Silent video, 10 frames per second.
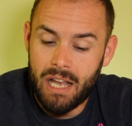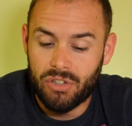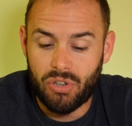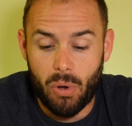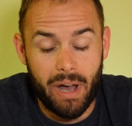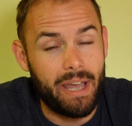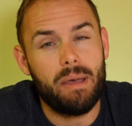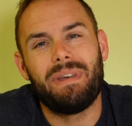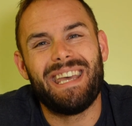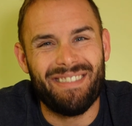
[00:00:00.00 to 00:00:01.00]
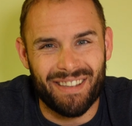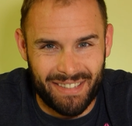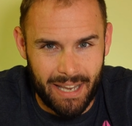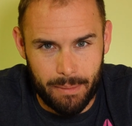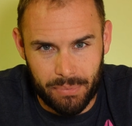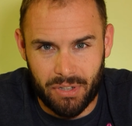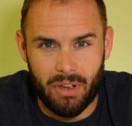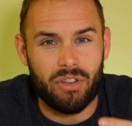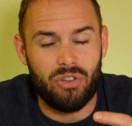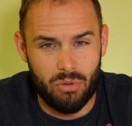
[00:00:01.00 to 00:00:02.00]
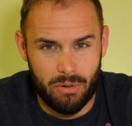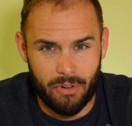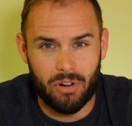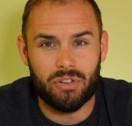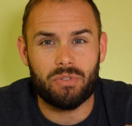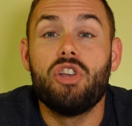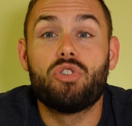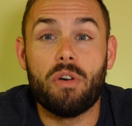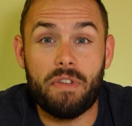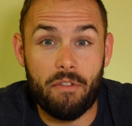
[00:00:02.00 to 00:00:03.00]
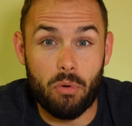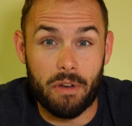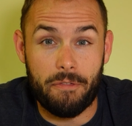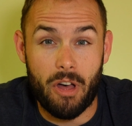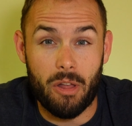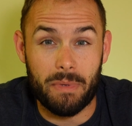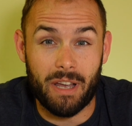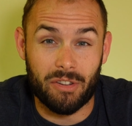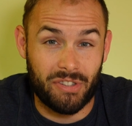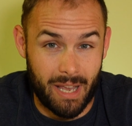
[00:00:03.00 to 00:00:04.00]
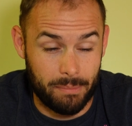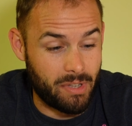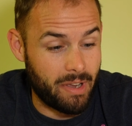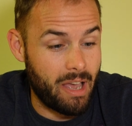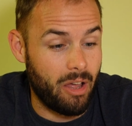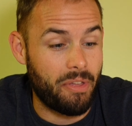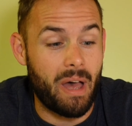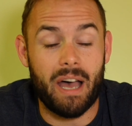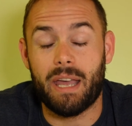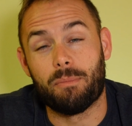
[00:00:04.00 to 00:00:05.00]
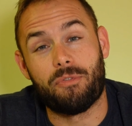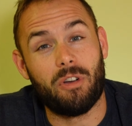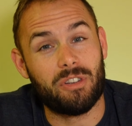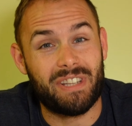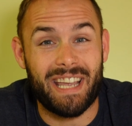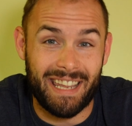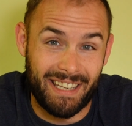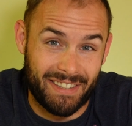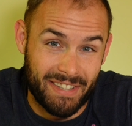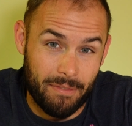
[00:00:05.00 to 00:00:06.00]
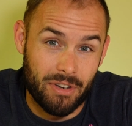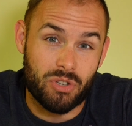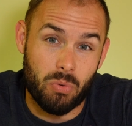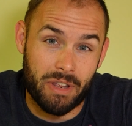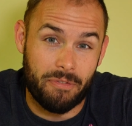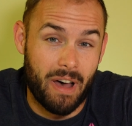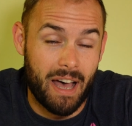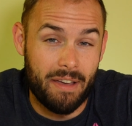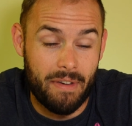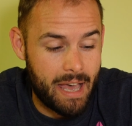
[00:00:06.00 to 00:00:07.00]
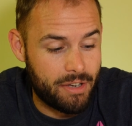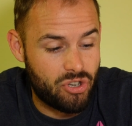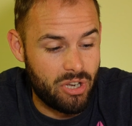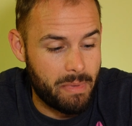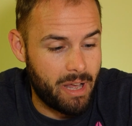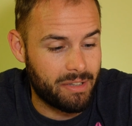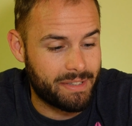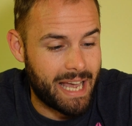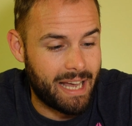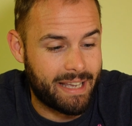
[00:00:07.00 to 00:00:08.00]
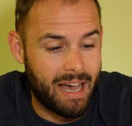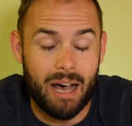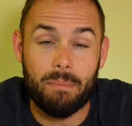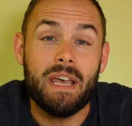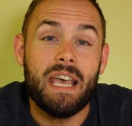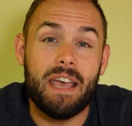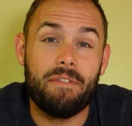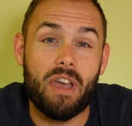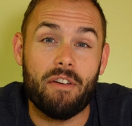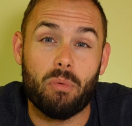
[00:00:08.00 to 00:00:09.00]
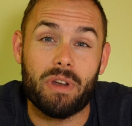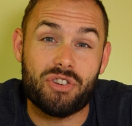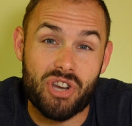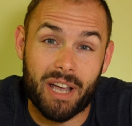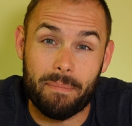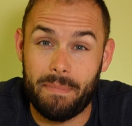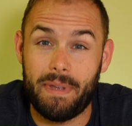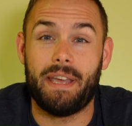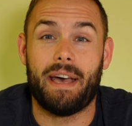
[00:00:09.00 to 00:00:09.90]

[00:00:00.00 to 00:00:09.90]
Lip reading: so I am in the Samsung universe. So if you ever want to follow me on Samsung Health, I am frosty8725@gmail.com if you ever want to check me